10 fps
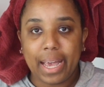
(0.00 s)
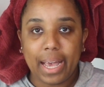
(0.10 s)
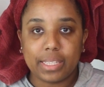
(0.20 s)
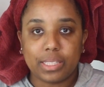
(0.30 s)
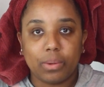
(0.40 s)

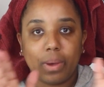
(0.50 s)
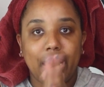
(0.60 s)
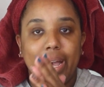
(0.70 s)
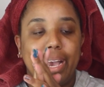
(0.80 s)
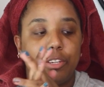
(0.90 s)
guys, so
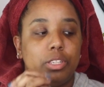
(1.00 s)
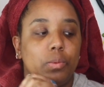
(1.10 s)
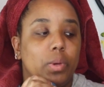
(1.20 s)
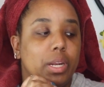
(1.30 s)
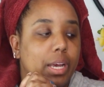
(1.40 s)
I actually
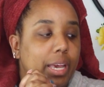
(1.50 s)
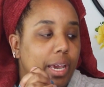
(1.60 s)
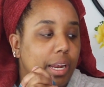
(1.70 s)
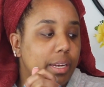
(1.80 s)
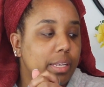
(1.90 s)
went
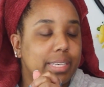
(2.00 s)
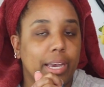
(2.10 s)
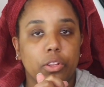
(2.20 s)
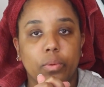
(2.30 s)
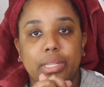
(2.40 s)
ahead and
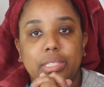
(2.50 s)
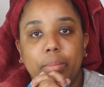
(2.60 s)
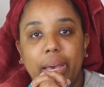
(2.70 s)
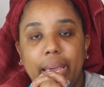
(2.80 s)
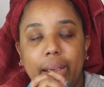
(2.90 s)
detangled the rest of
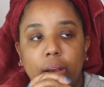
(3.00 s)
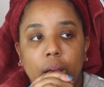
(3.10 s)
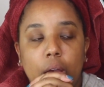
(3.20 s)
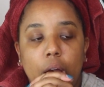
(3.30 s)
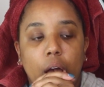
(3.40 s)
my hair
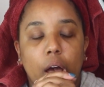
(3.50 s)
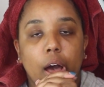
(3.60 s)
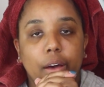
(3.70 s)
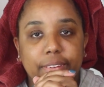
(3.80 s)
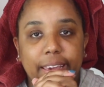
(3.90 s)

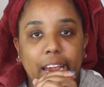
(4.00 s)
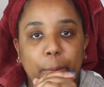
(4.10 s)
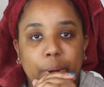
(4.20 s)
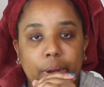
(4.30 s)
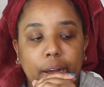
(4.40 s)
off
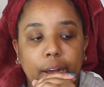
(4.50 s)
camera.